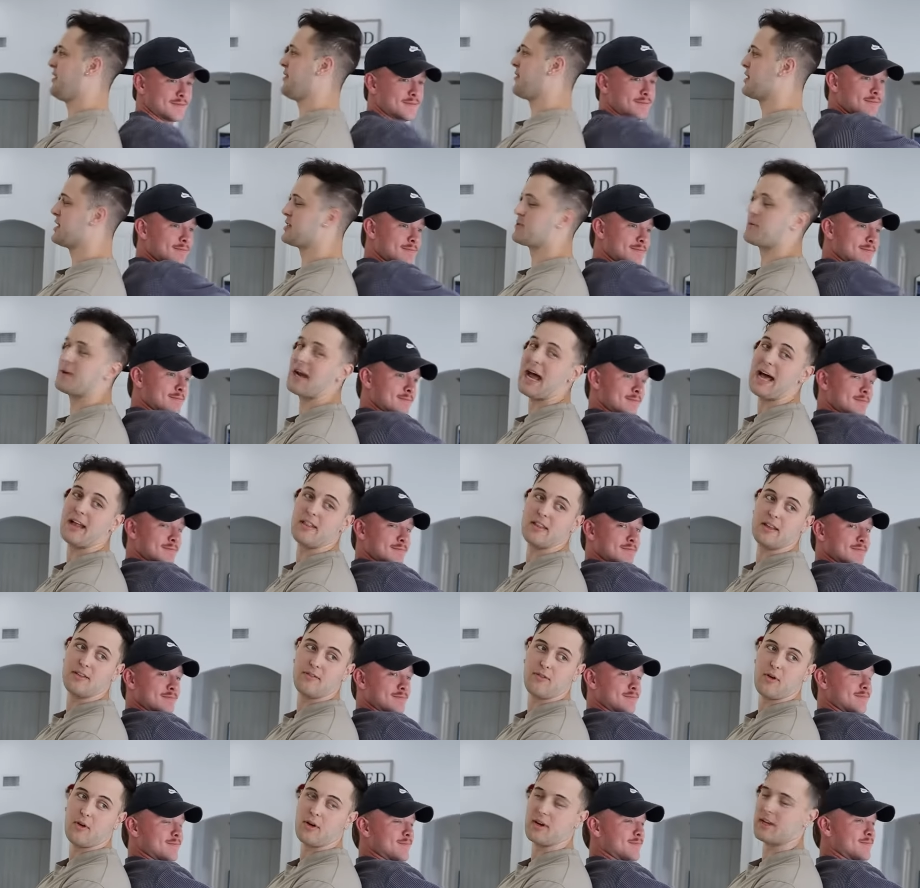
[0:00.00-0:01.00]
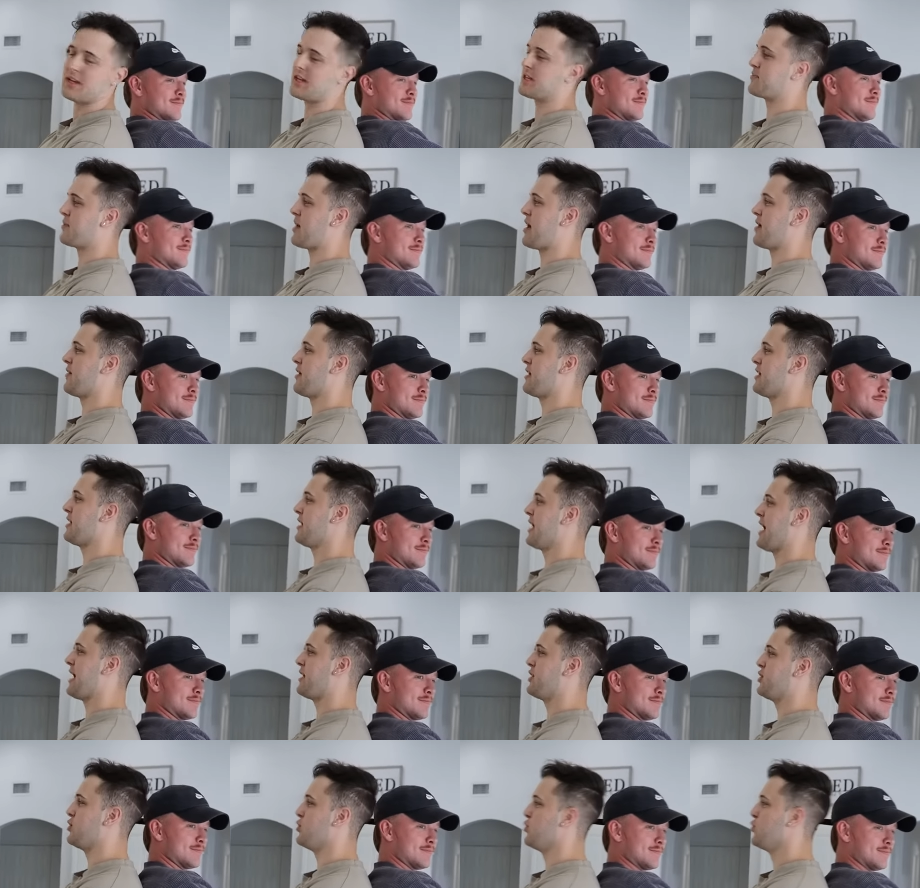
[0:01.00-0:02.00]
Speaker 1: Because when I lean forward to kiss Mariah, ready? I
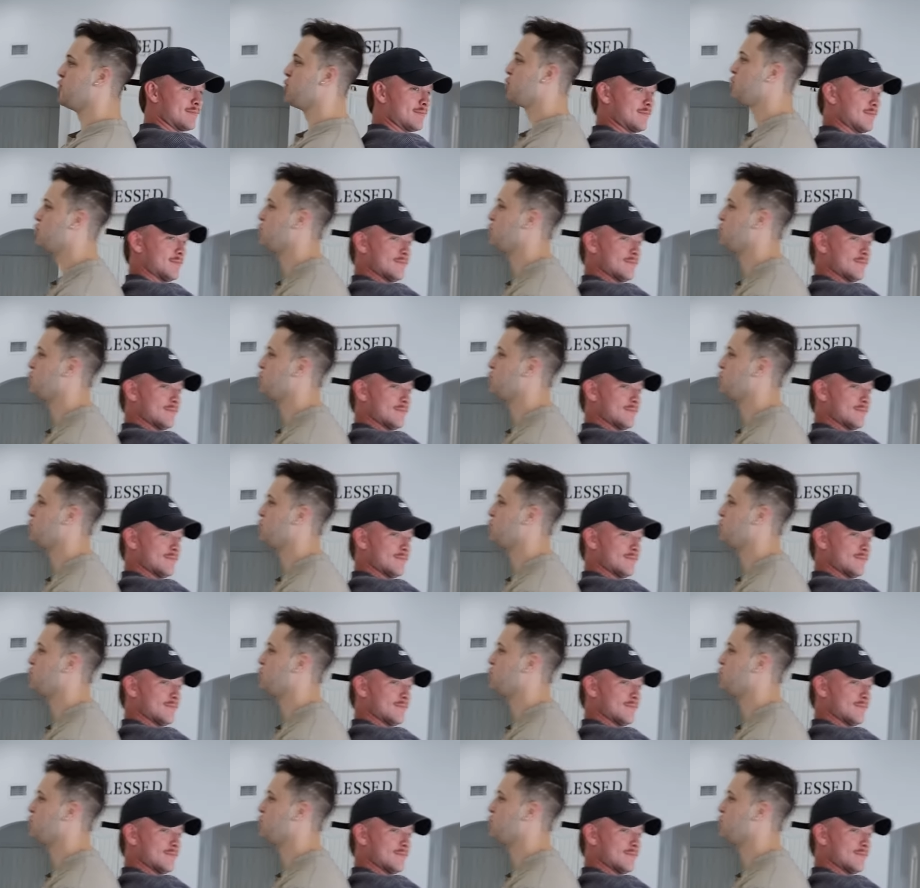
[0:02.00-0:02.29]
do.